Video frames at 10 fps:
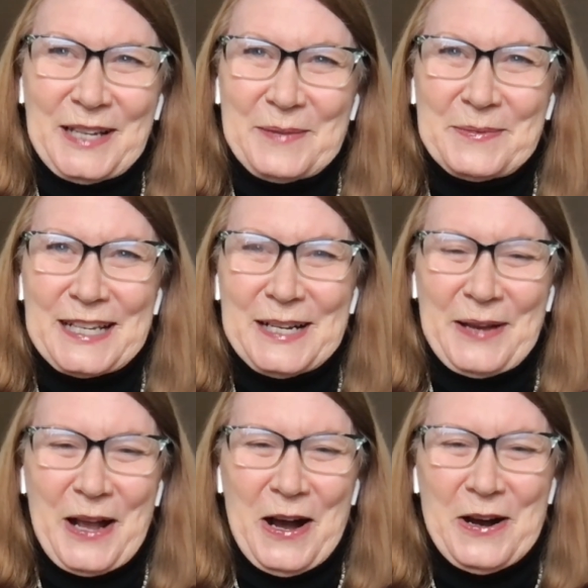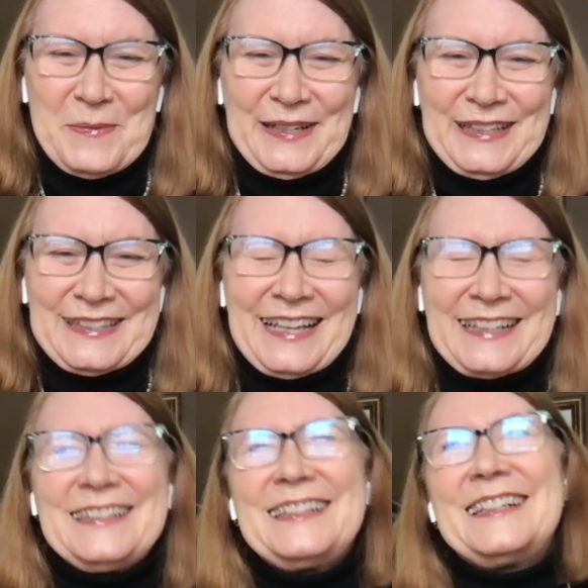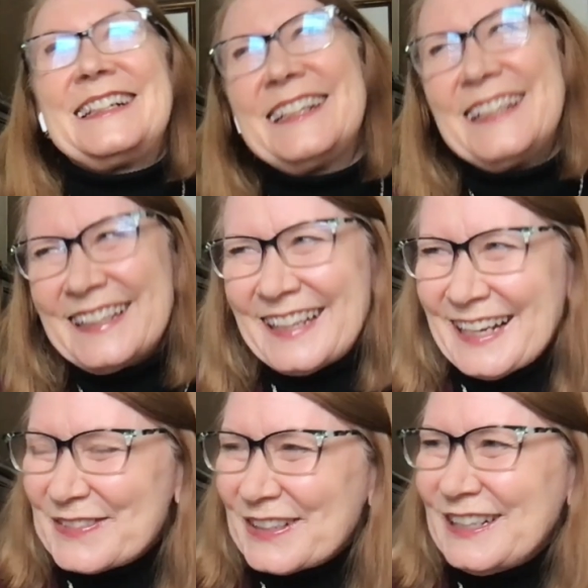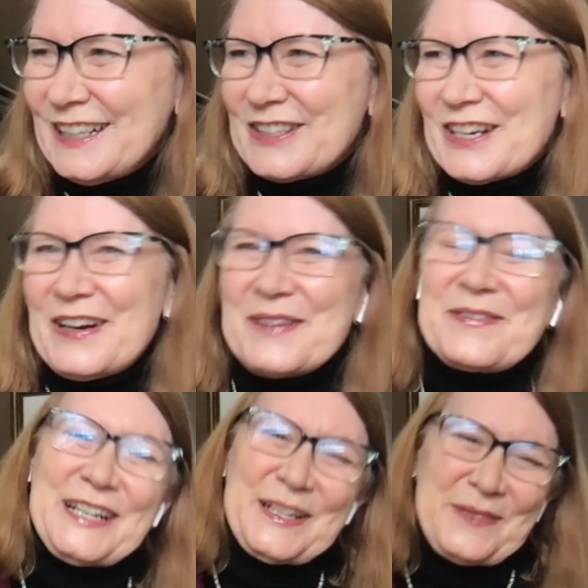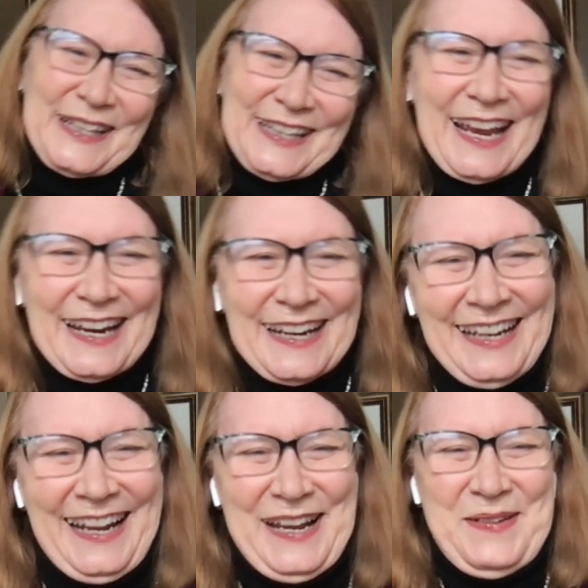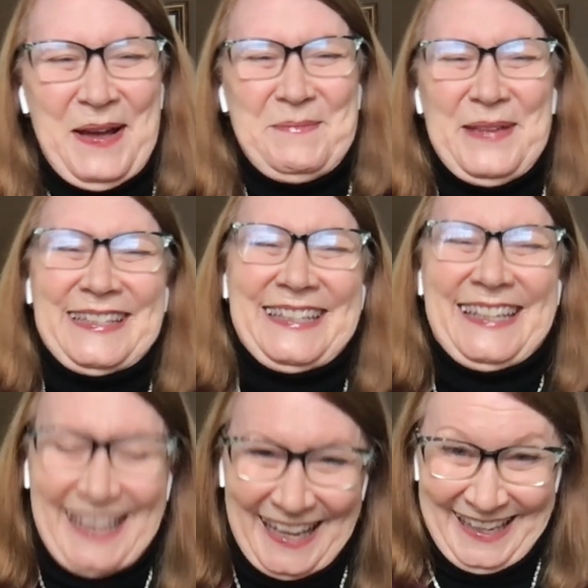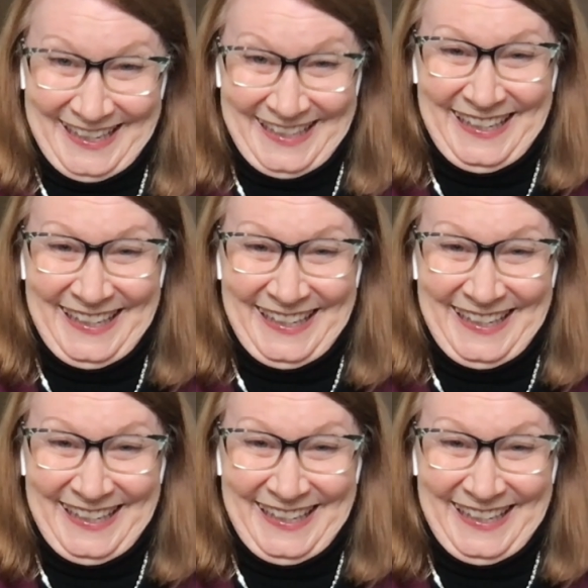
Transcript: sometimes coming home. And it's like, oh, then I have to call Joe. I'm going to be late. Missed it again.